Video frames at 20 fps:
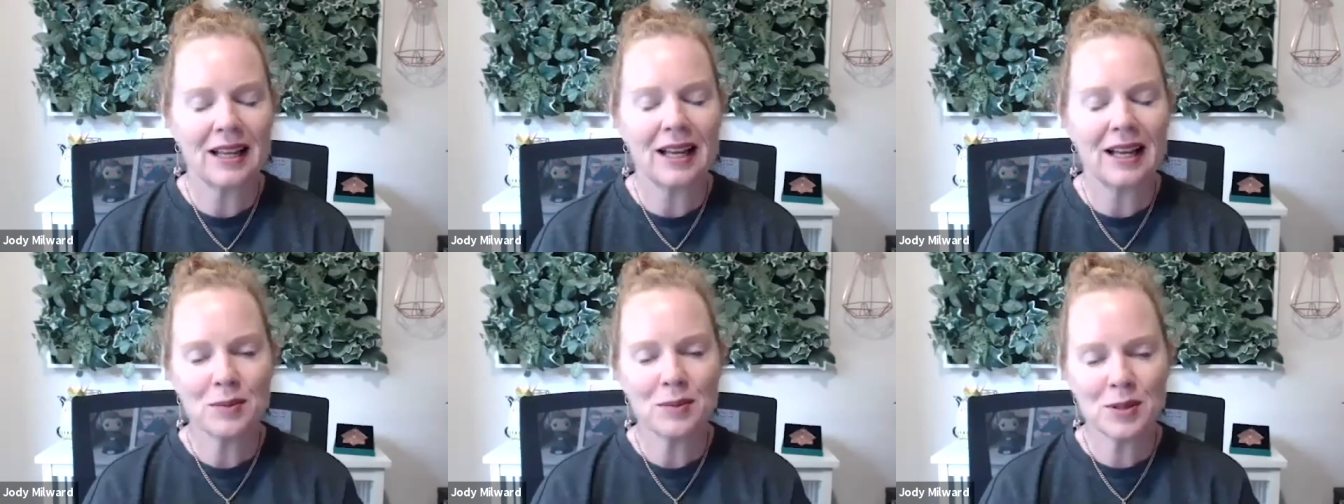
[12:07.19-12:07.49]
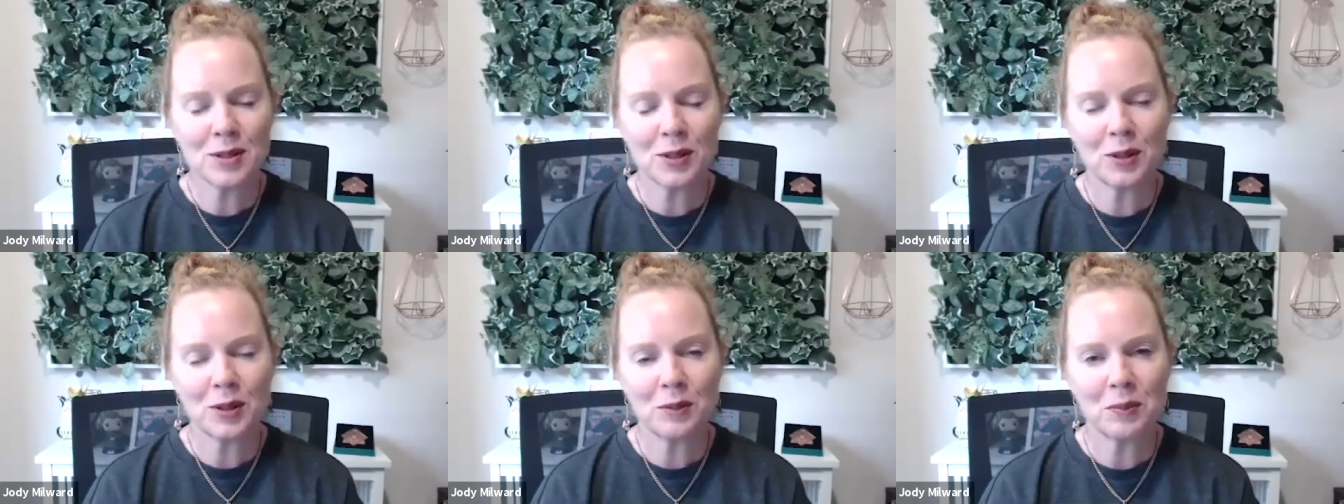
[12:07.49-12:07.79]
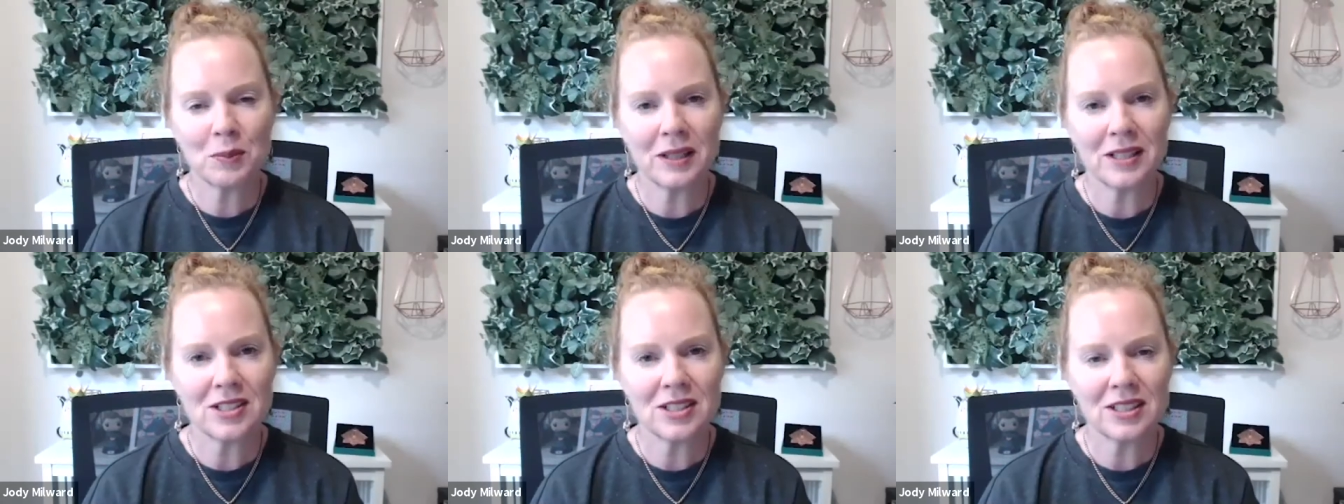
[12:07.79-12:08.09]
absolute
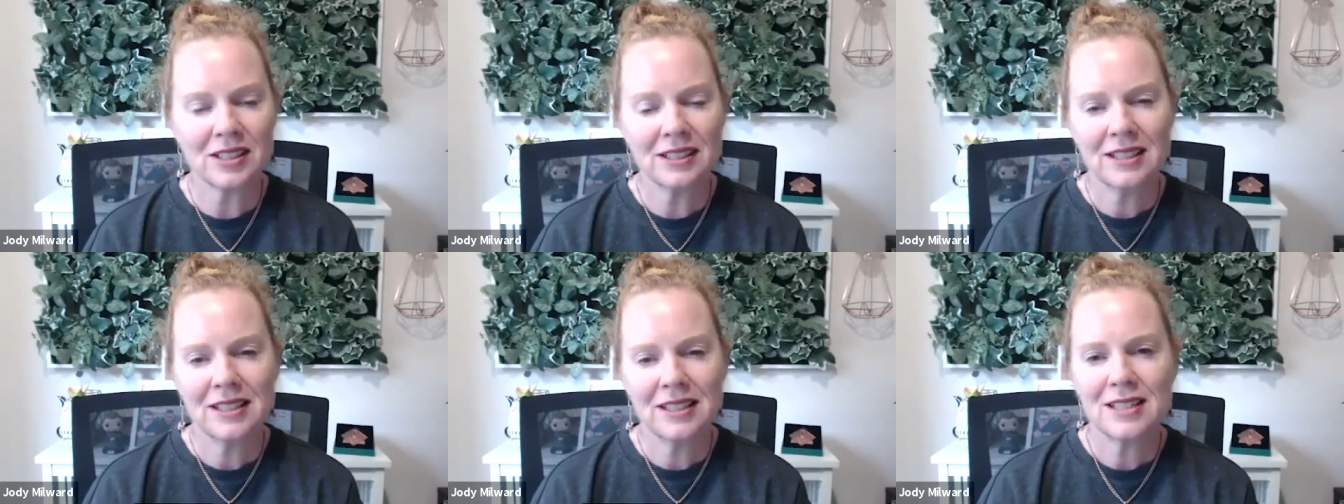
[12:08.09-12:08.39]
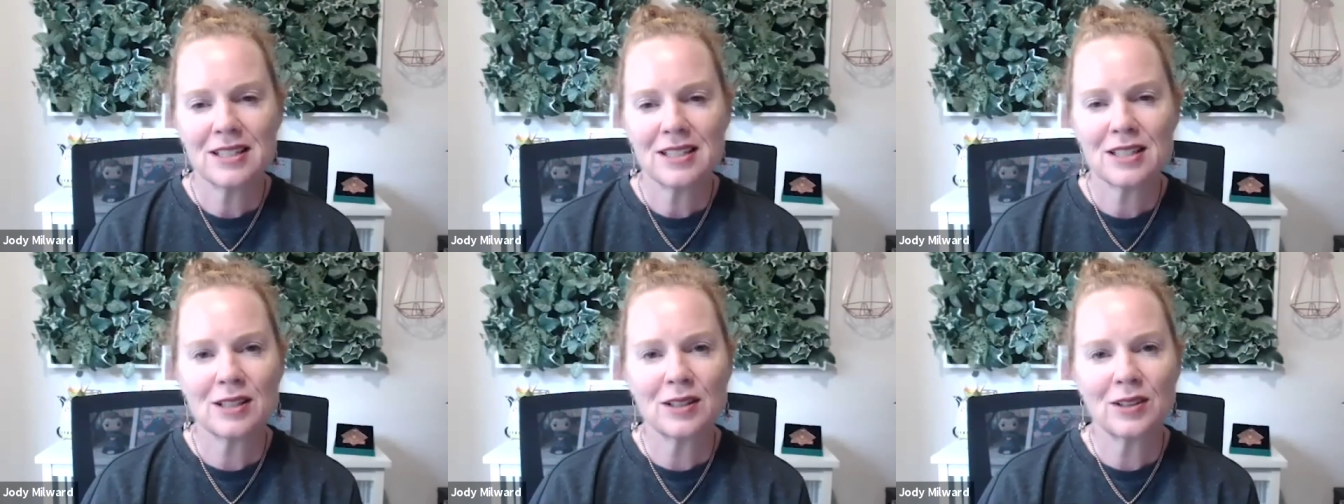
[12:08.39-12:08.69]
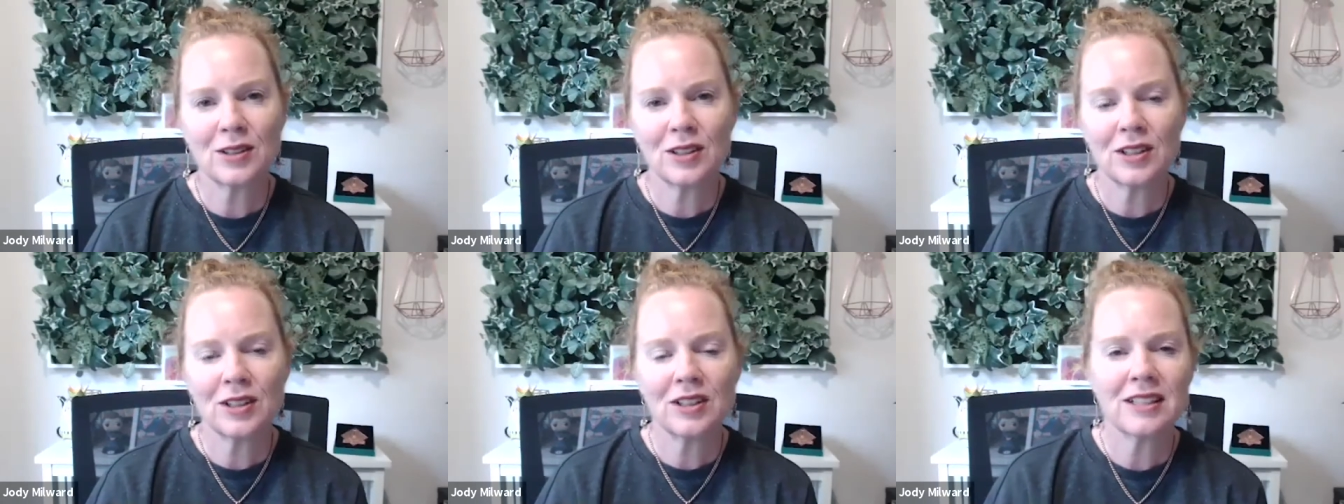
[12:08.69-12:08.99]
pleasure.
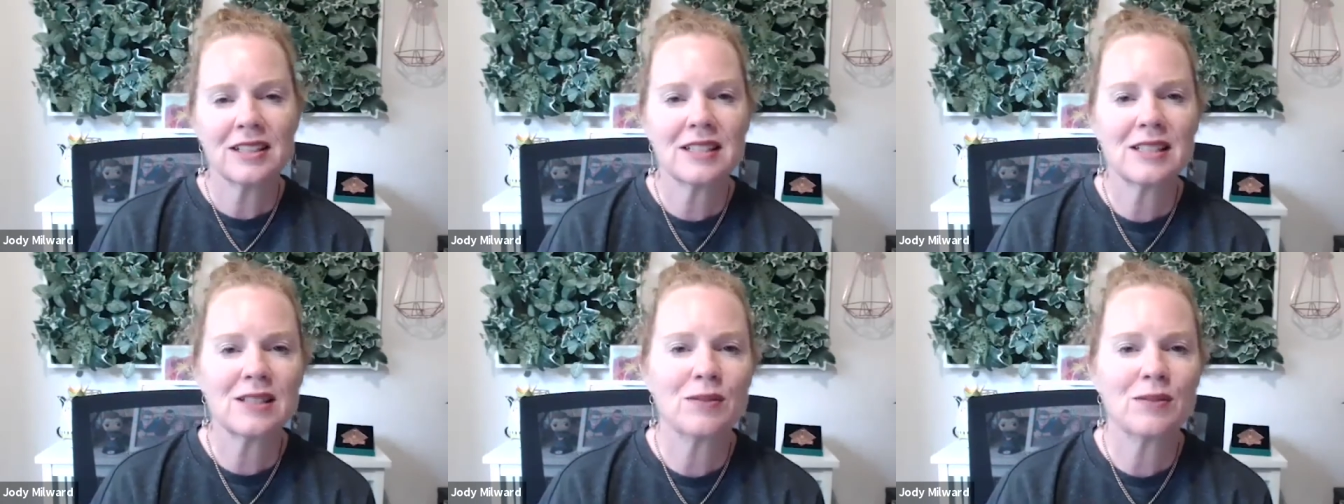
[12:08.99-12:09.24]
So, guys,